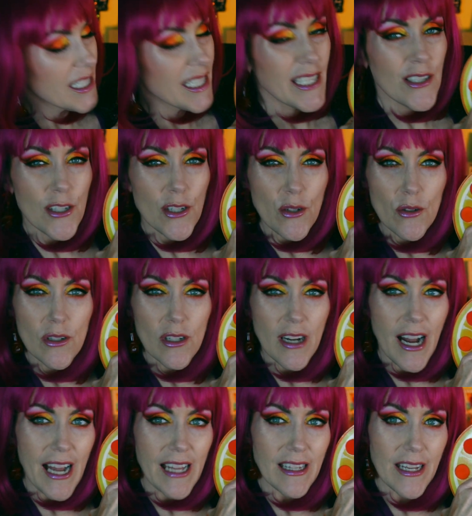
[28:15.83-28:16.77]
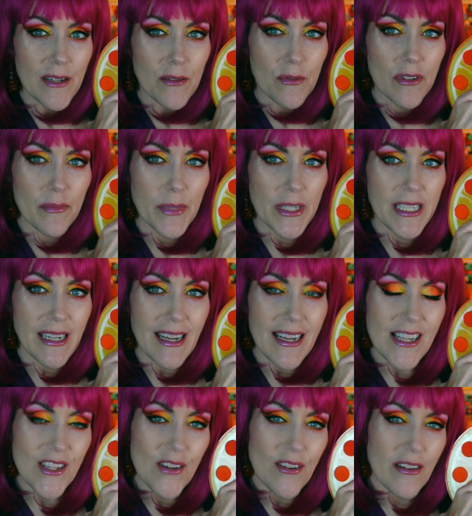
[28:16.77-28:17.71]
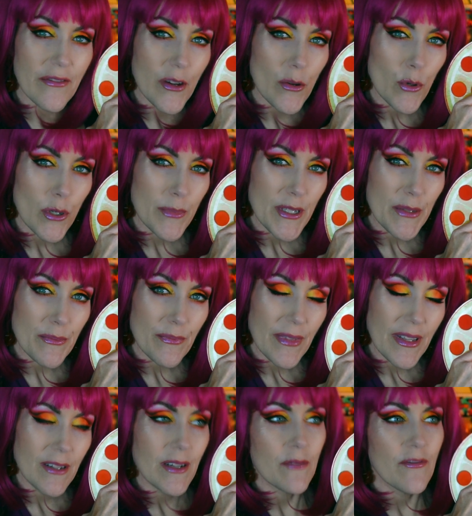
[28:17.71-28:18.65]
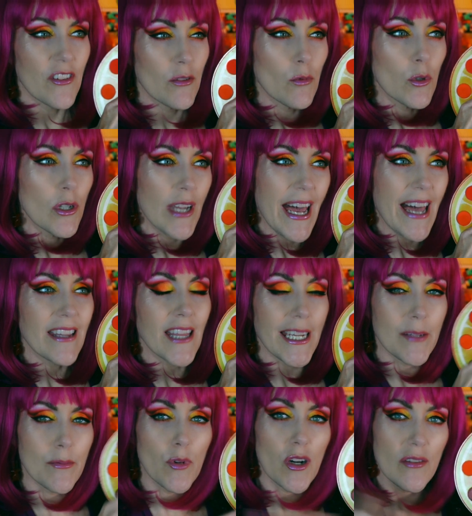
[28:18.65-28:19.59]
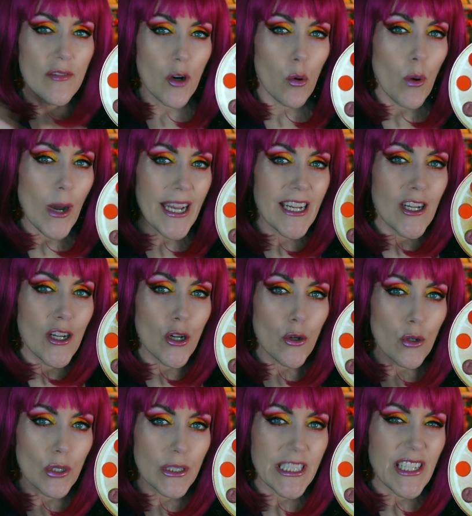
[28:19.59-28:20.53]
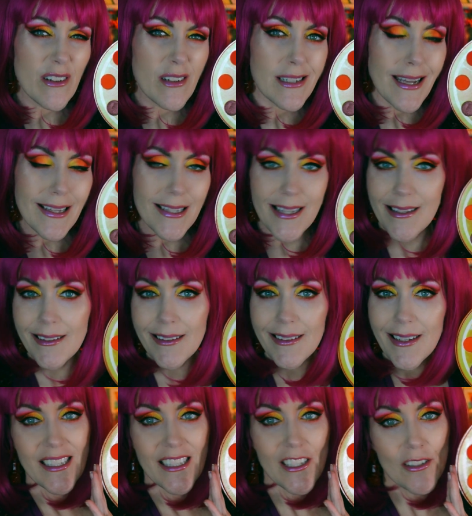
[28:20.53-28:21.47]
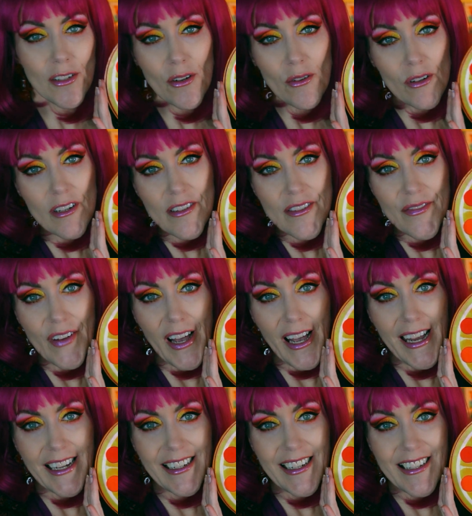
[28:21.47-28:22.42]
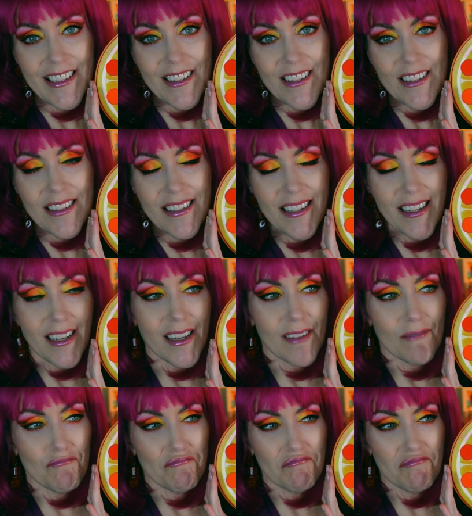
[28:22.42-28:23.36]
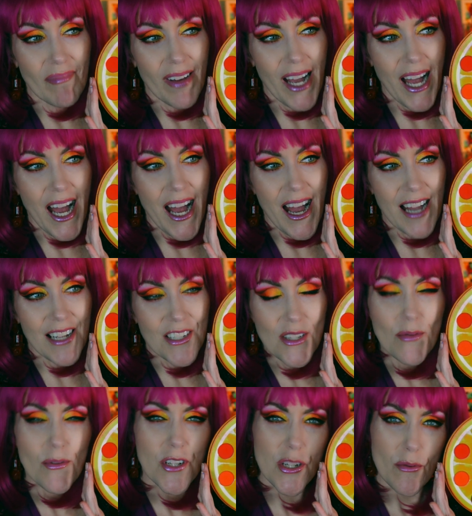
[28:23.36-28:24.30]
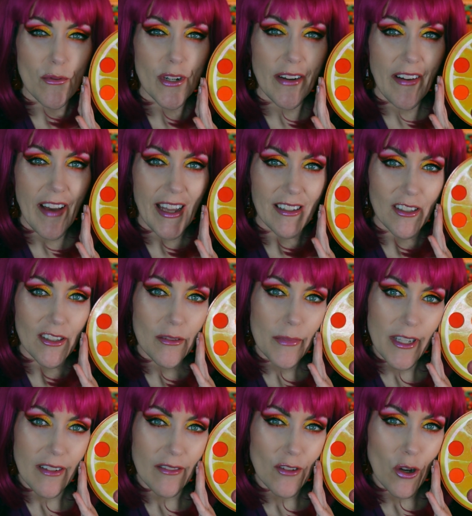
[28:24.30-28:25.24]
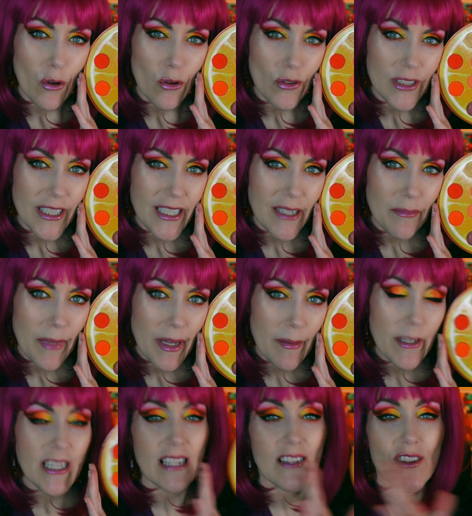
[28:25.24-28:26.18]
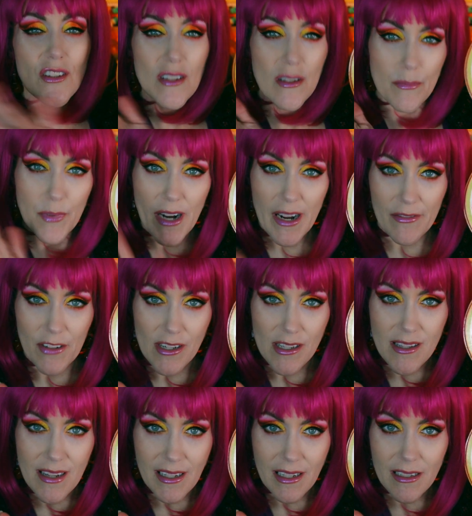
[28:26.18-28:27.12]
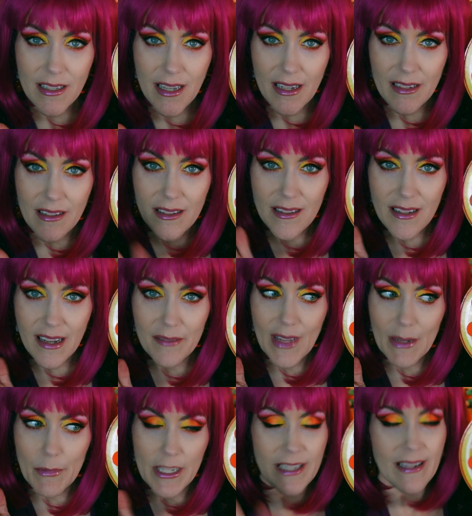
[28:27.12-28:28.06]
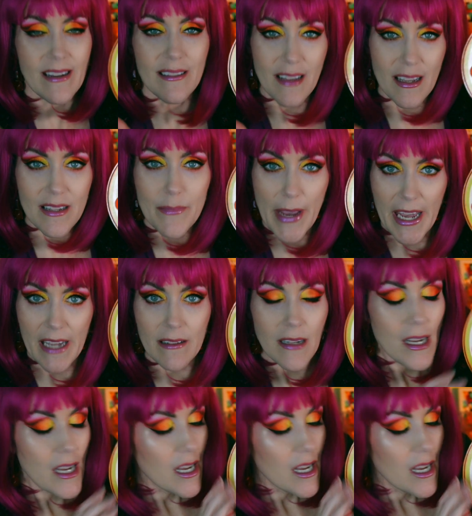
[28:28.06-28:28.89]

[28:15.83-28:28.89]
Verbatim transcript: inner corner highlight would have been nicer if it would have been if it would have had like more of a white gold iridescent. The inner corner is fine. It's just uh, I just wish it would have had a little bit of gold in it. Maybe that's just a preference, like I said. It's not. I'm not saying that it's bad,